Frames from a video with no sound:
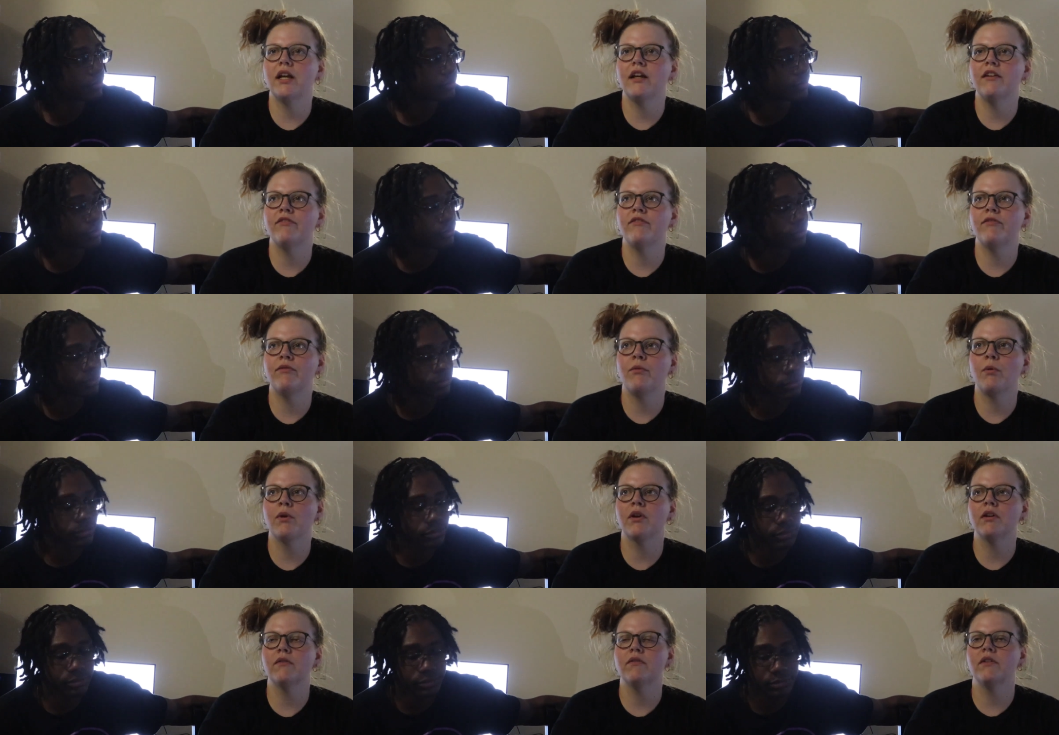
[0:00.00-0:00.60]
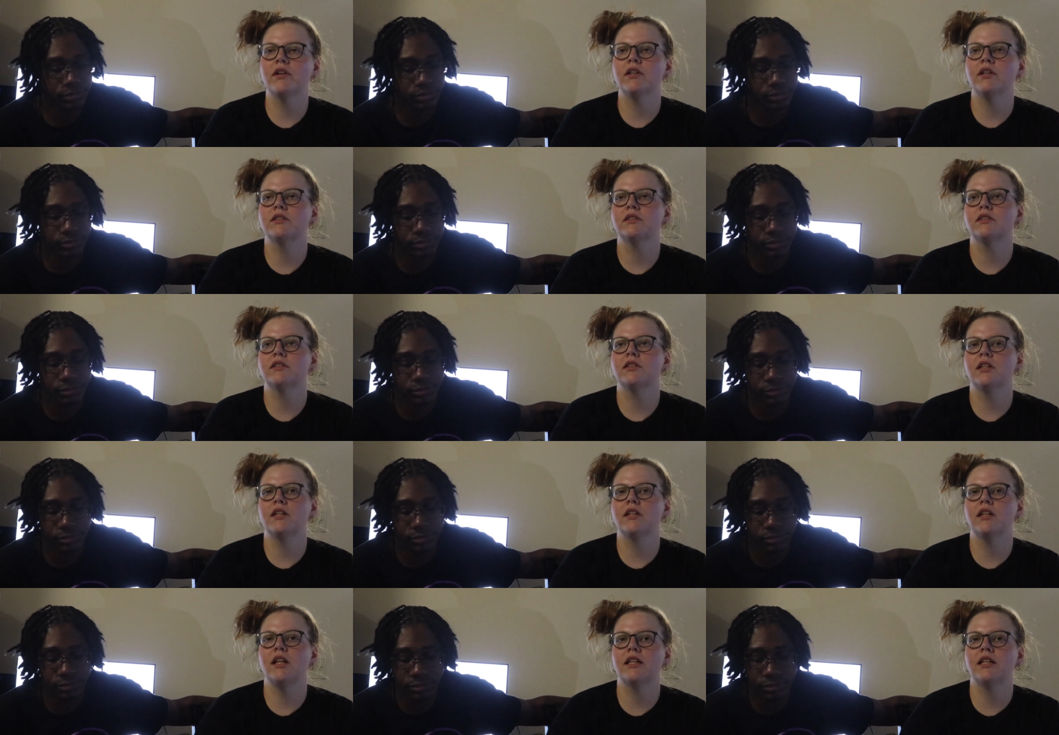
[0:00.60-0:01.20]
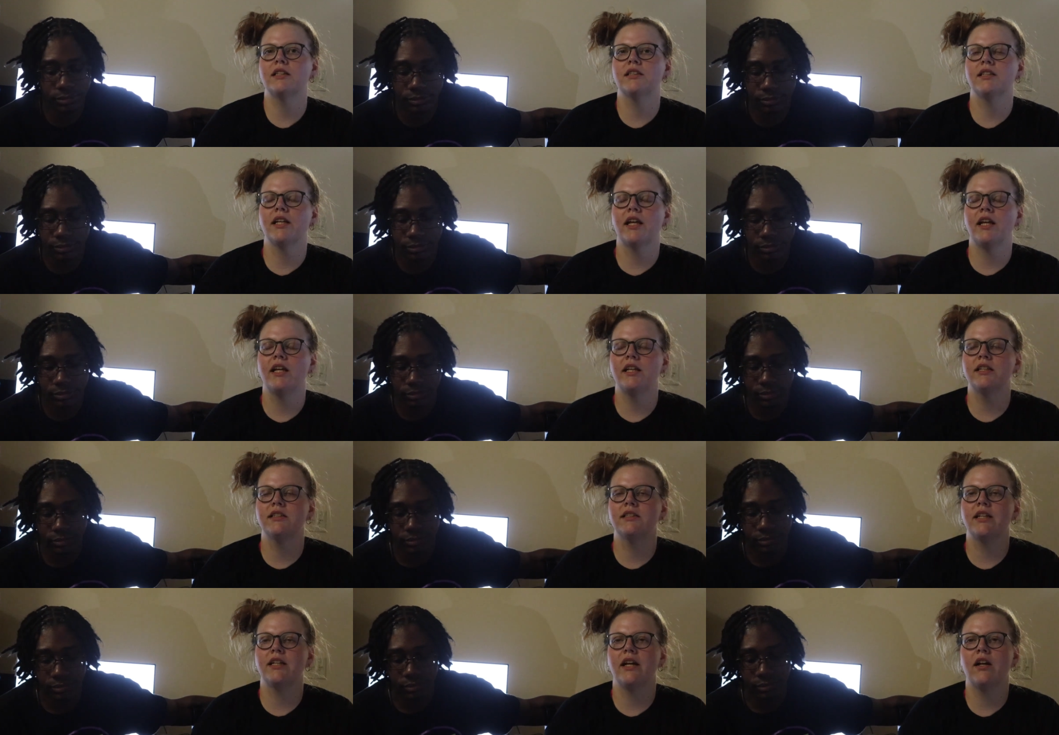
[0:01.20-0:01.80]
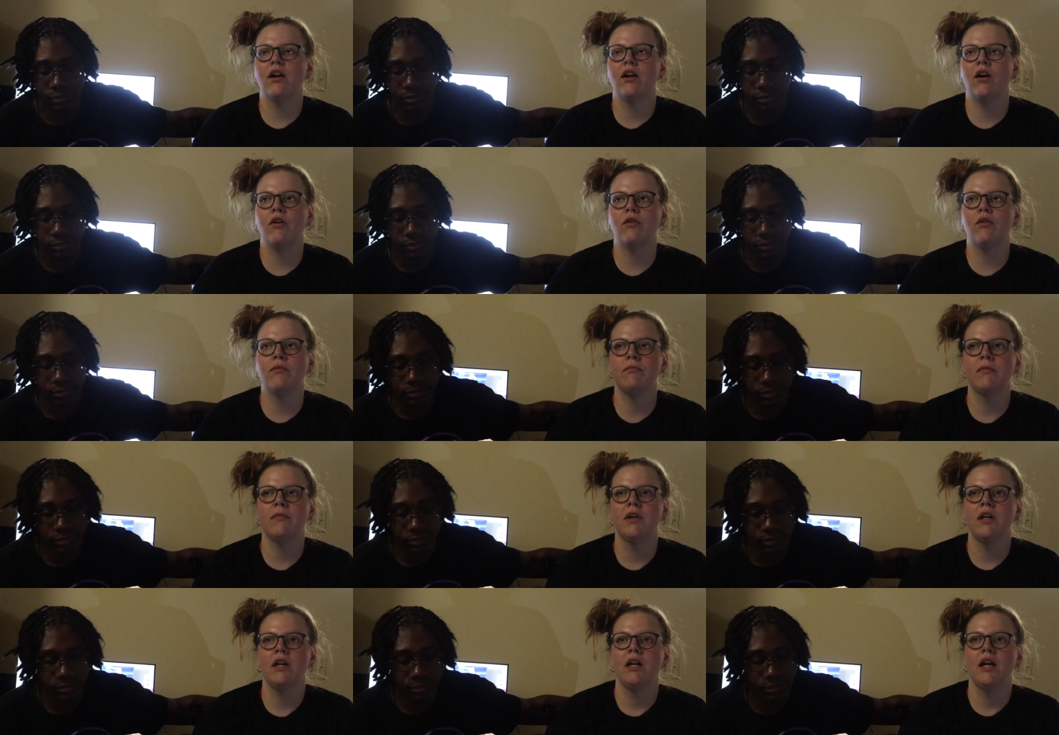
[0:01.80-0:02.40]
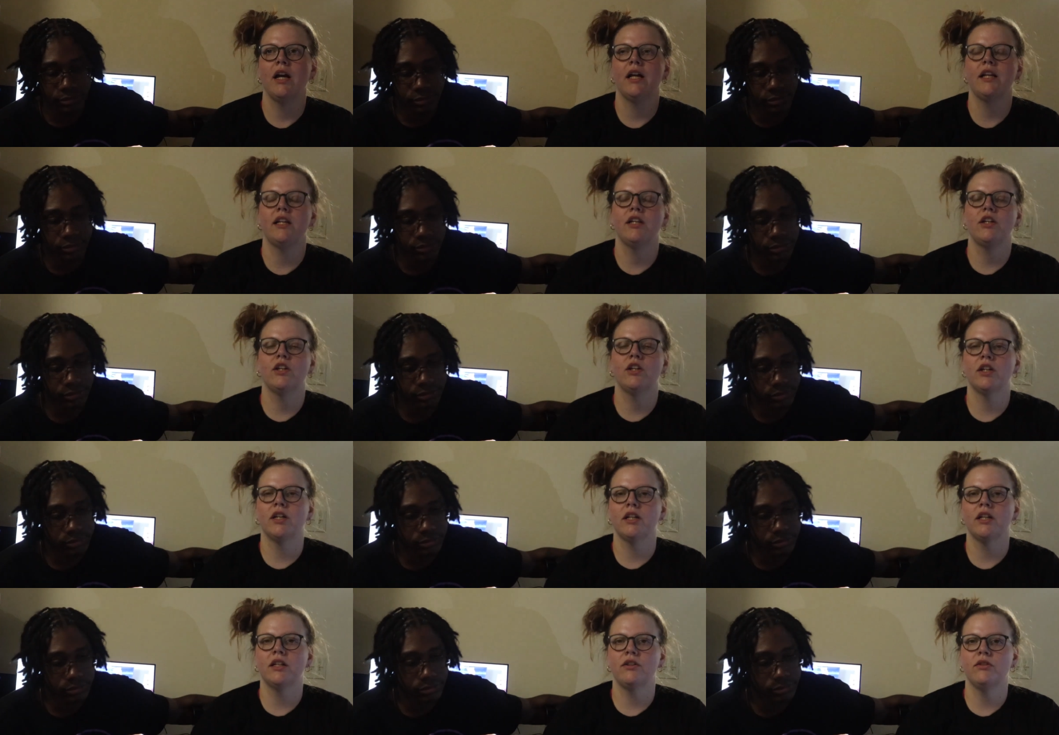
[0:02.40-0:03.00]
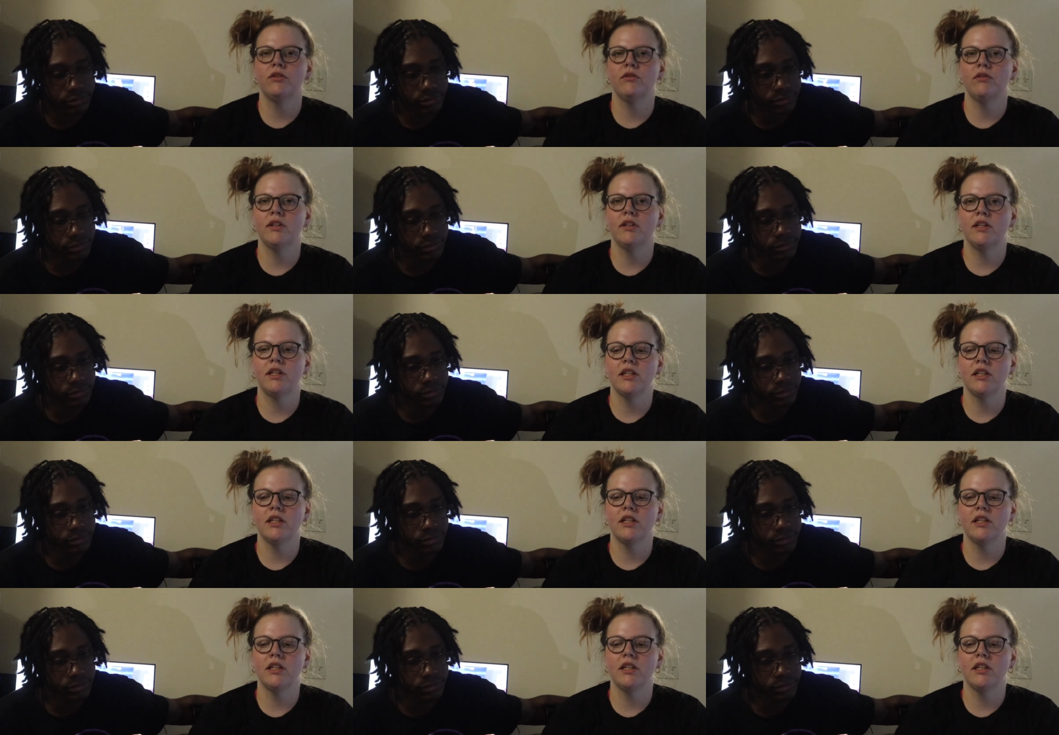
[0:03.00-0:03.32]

Speaker 1: if one of us let's say he stayed home and he couldn't do the